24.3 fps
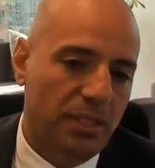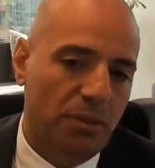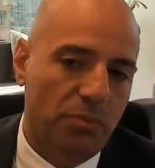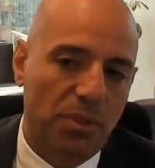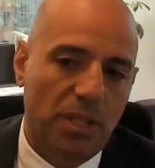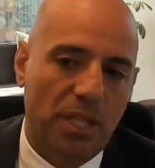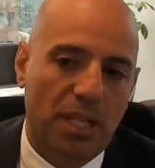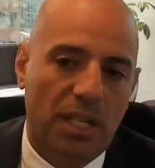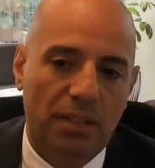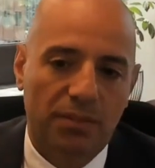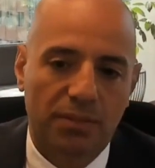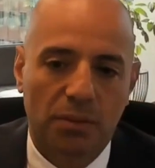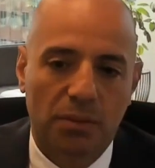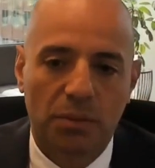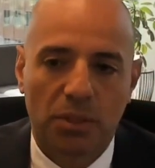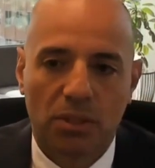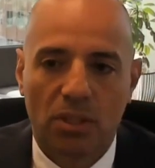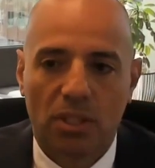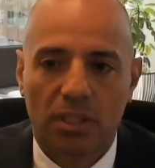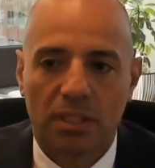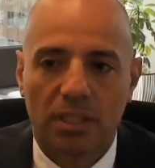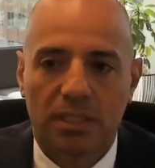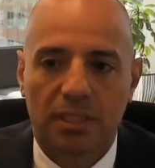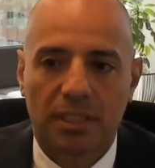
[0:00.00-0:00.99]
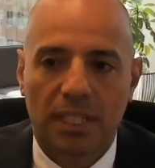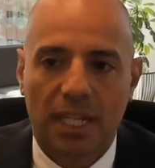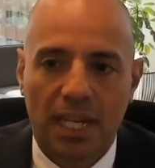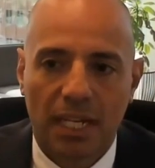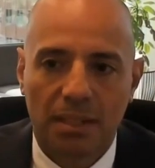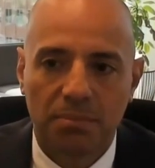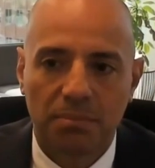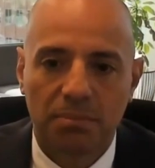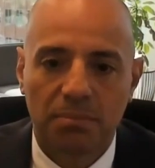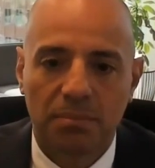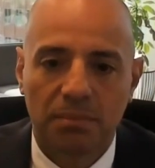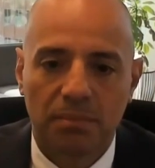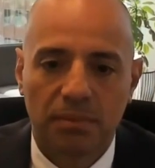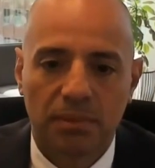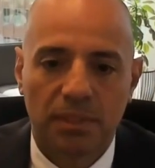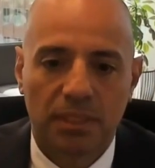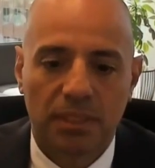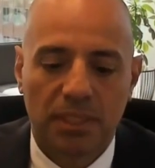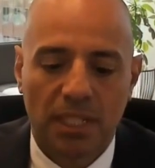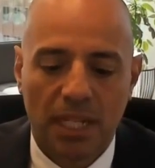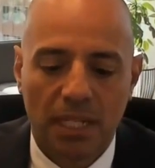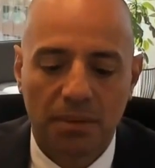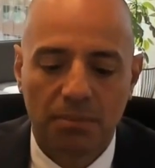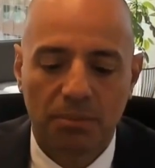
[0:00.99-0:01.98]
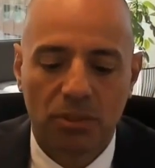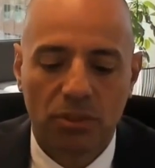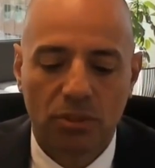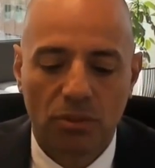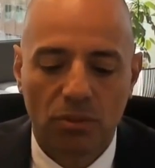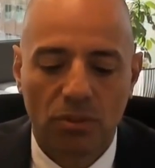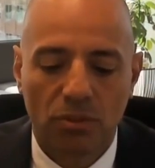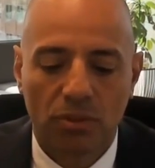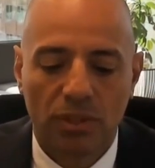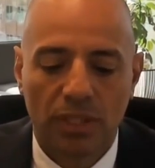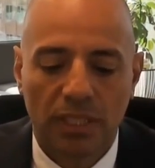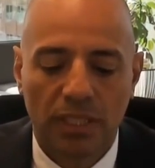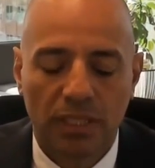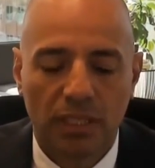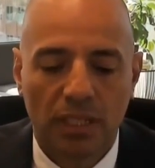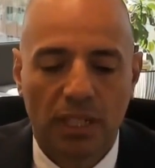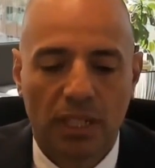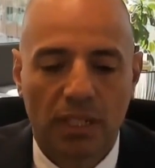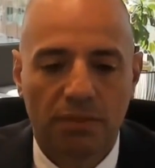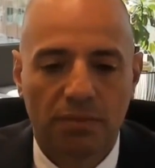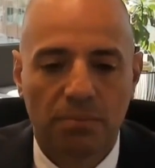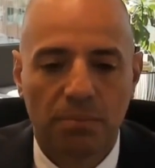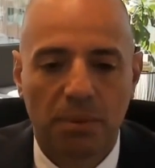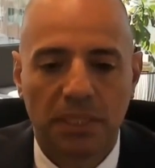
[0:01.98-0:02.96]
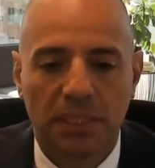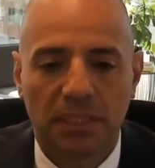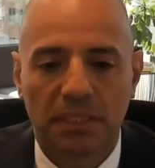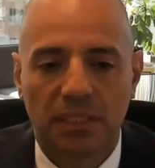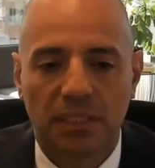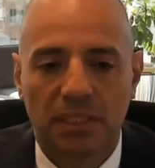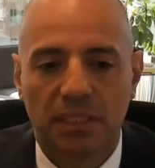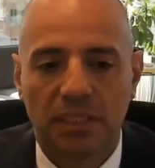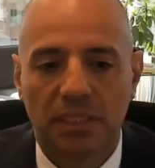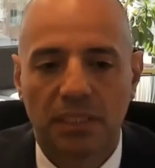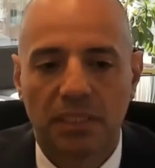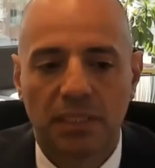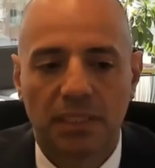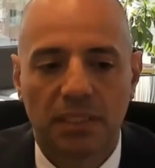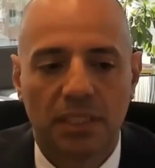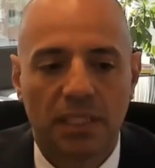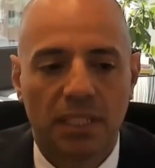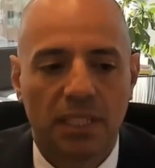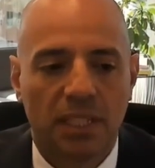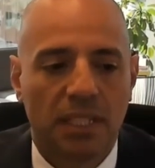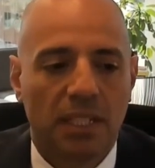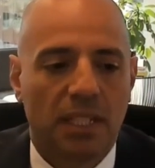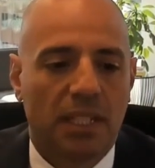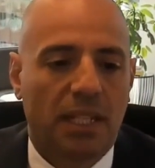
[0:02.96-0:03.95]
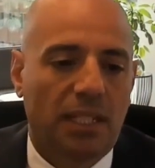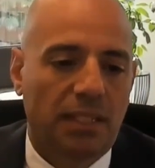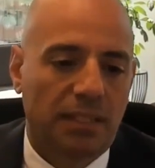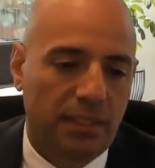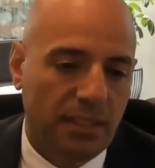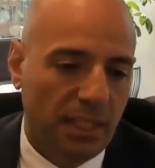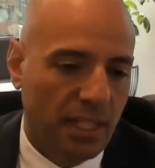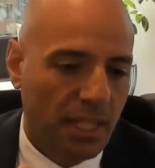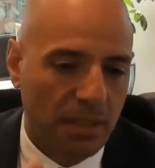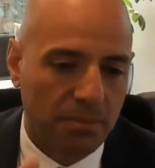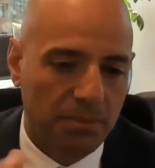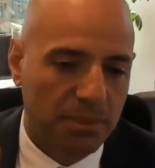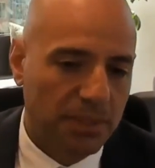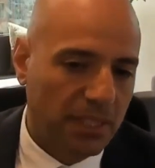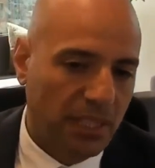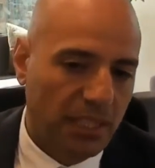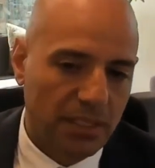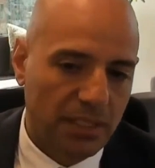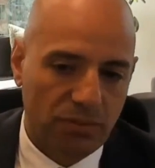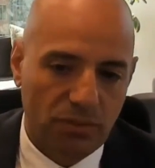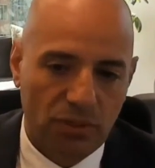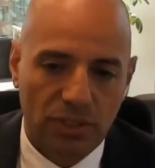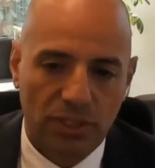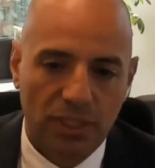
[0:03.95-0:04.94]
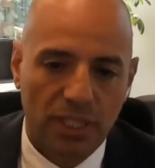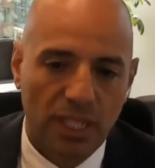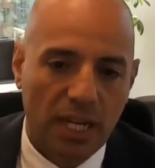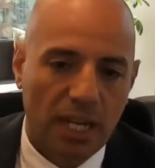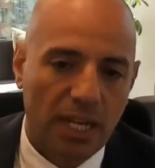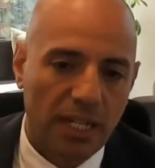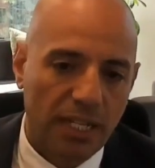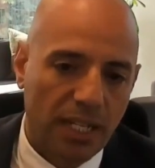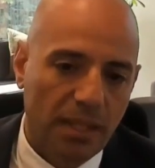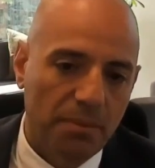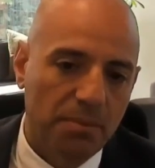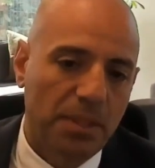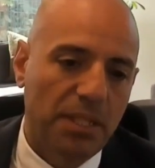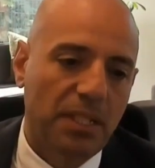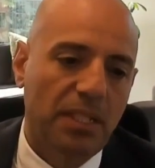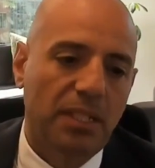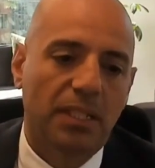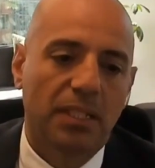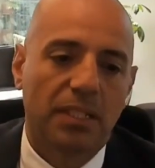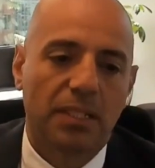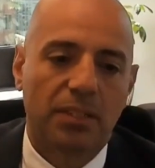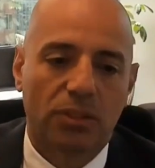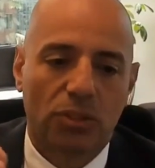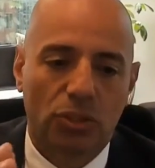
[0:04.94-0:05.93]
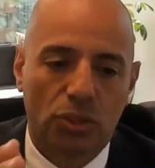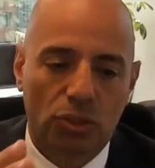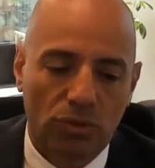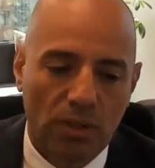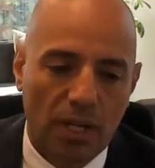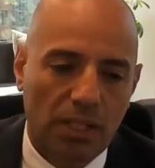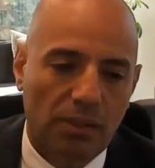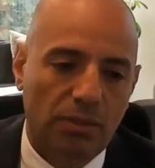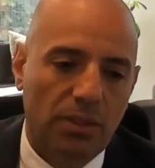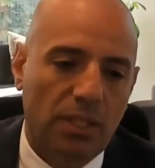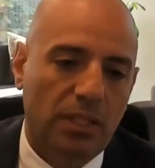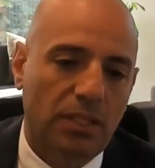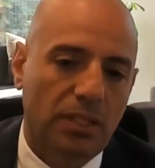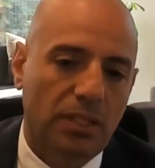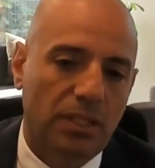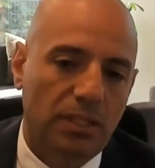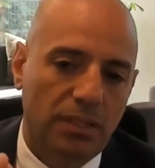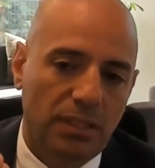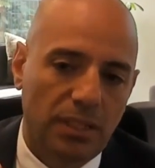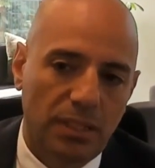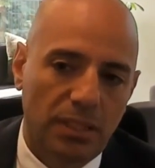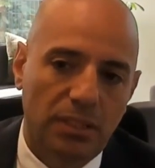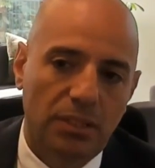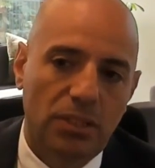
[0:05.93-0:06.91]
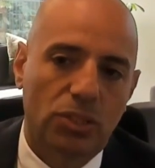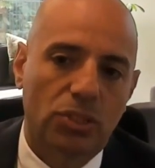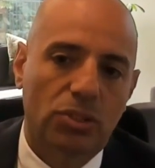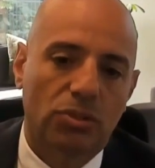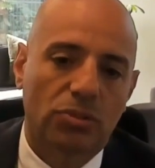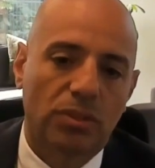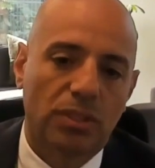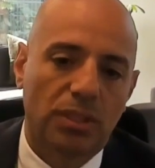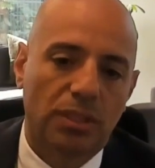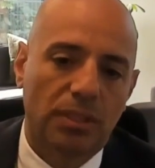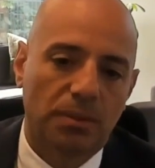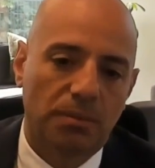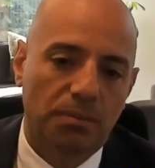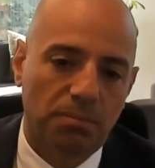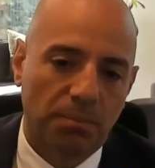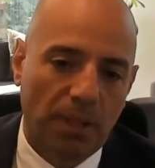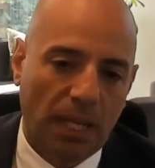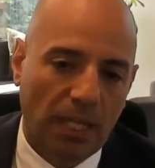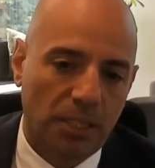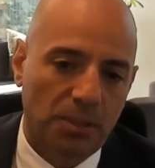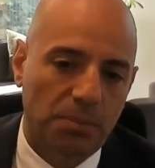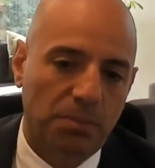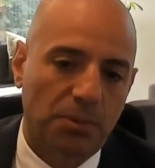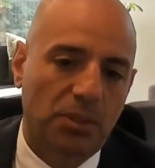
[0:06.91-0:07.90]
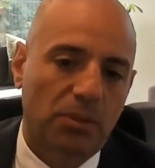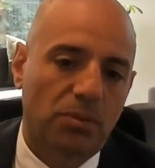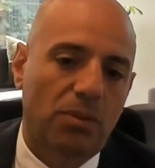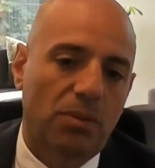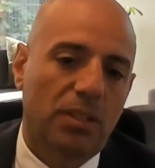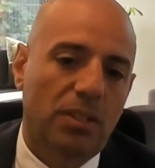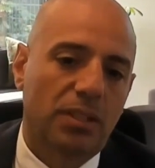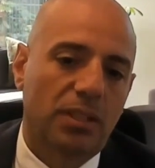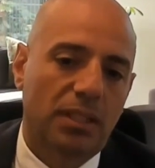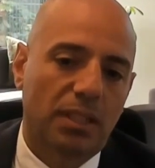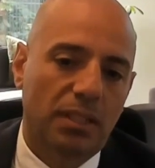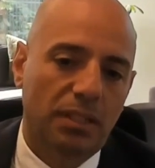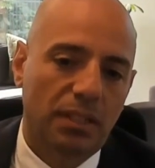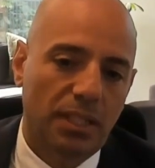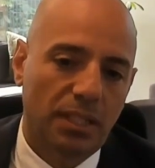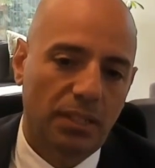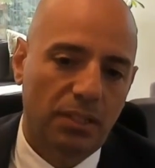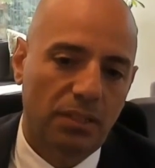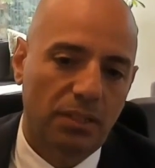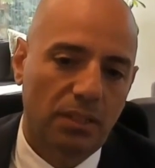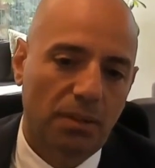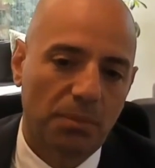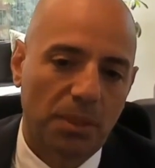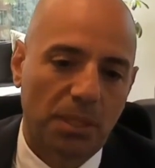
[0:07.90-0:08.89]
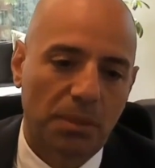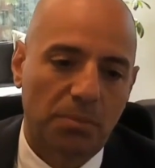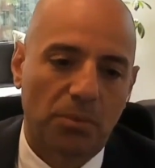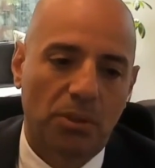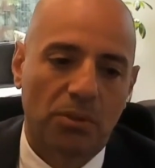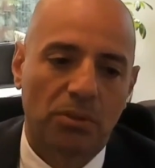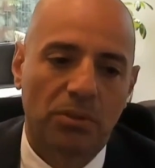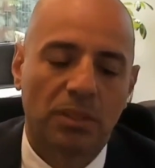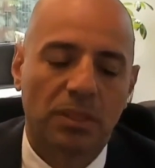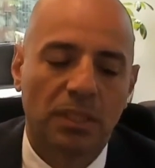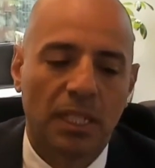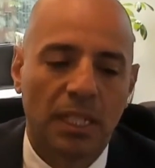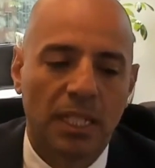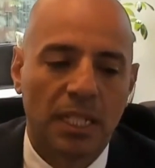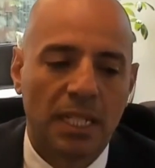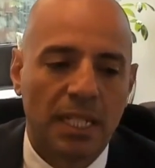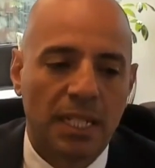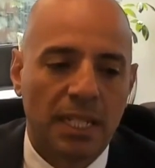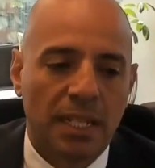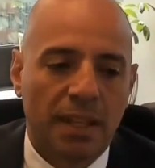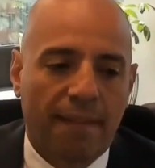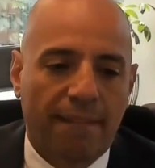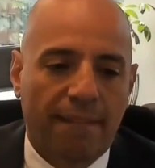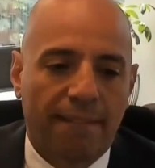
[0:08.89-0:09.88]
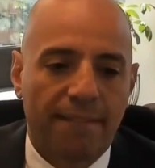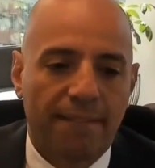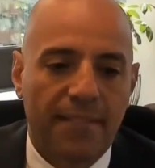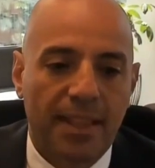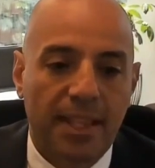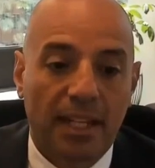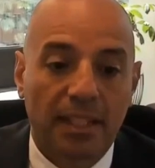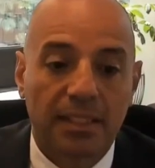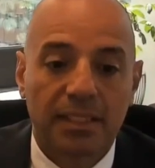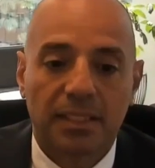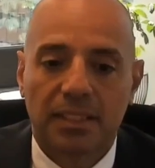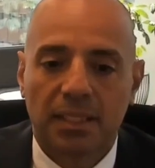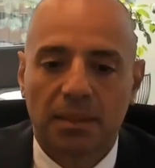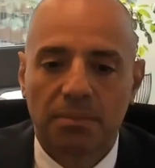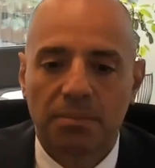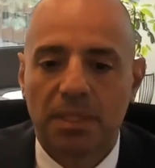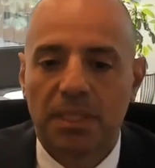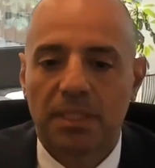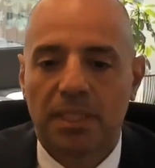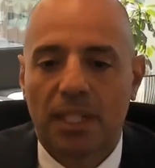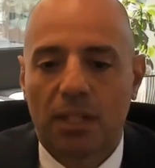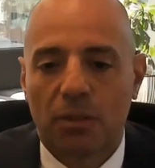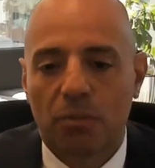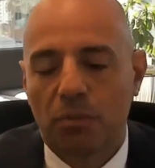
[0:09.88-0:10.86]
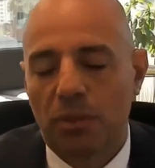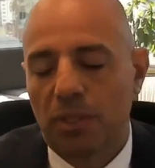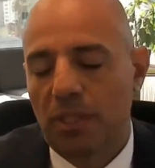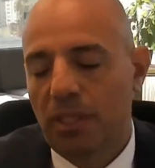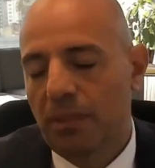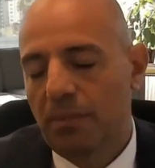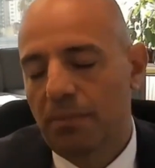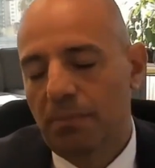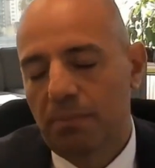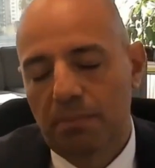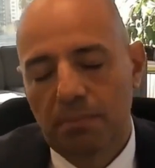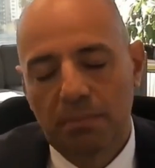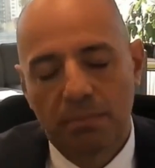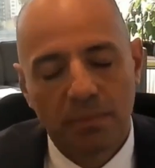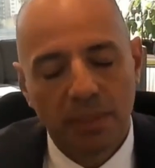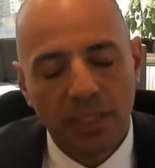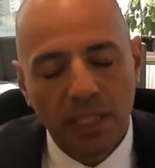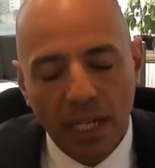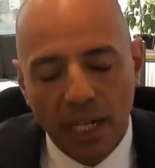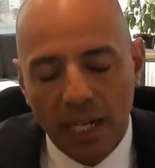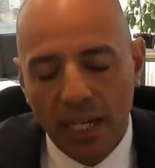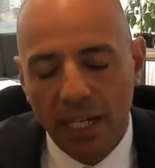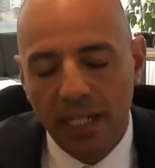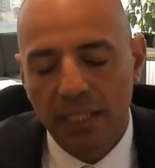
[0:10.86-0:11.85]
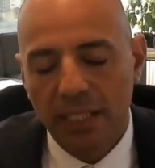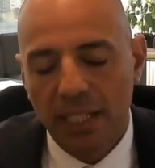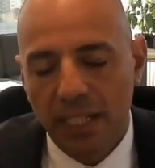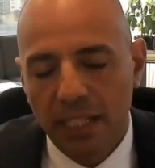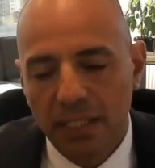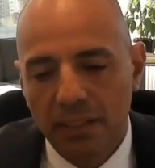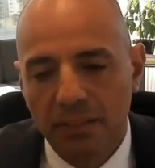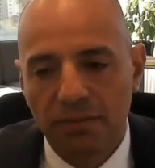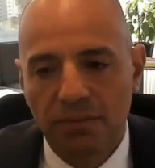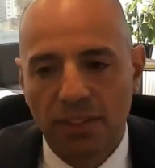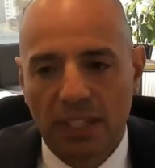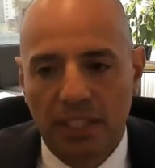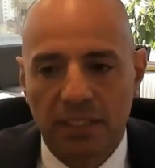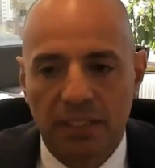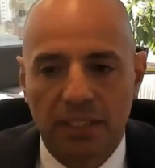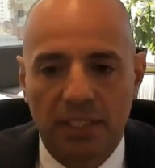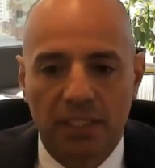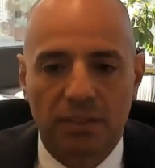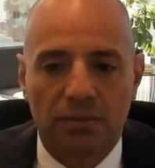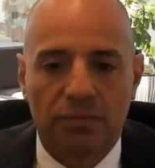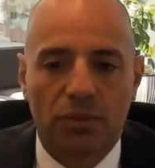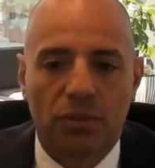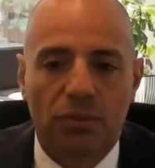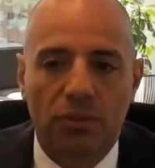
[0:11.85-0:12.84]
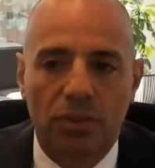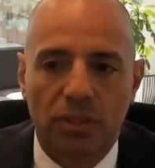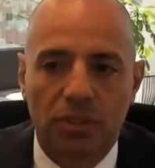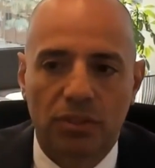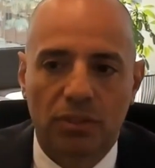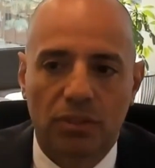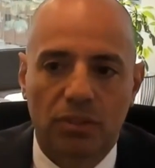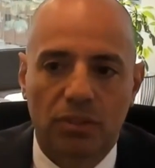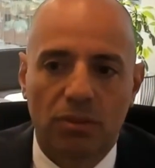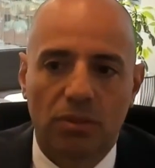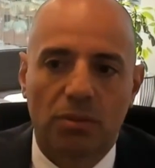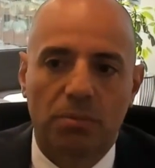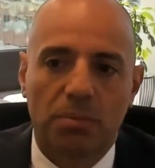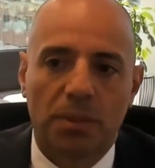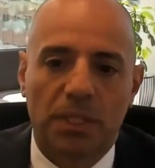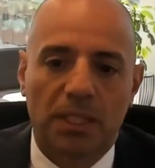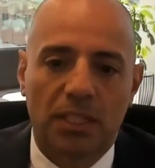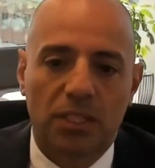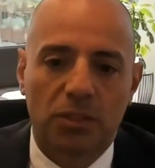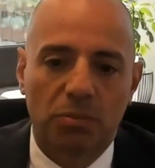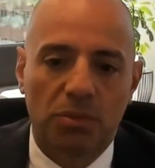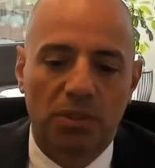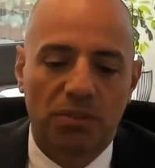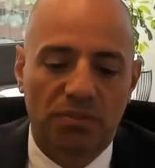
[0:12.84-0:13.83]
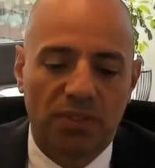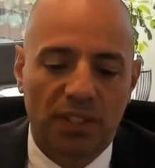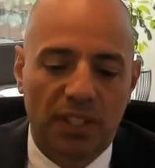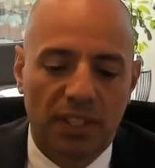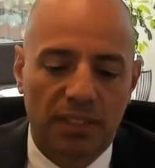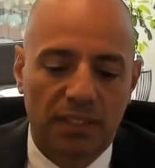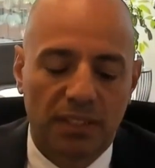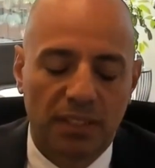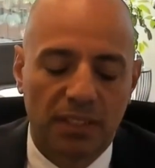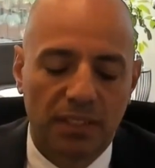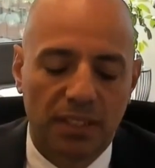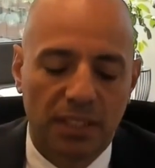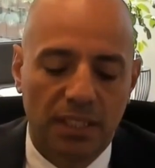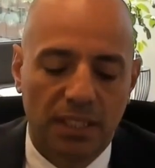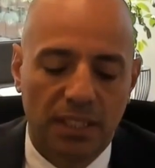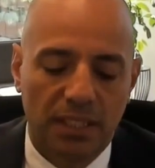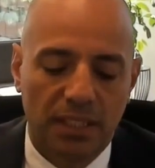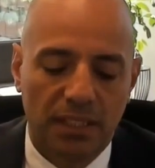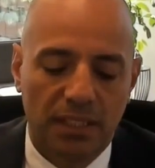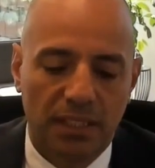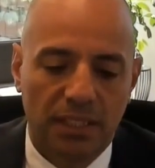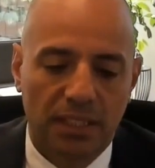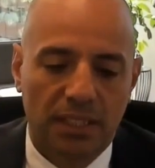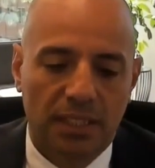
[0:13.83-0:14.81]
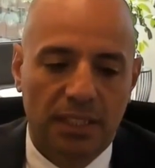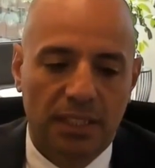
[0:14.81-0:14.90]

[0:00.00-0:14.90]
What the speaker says: that we have that we call the time scoring of businesses. And time stands for TIME, track record, industry, management, quality, and economic mode. That's something that we kind of invented a few years ago because we felt the need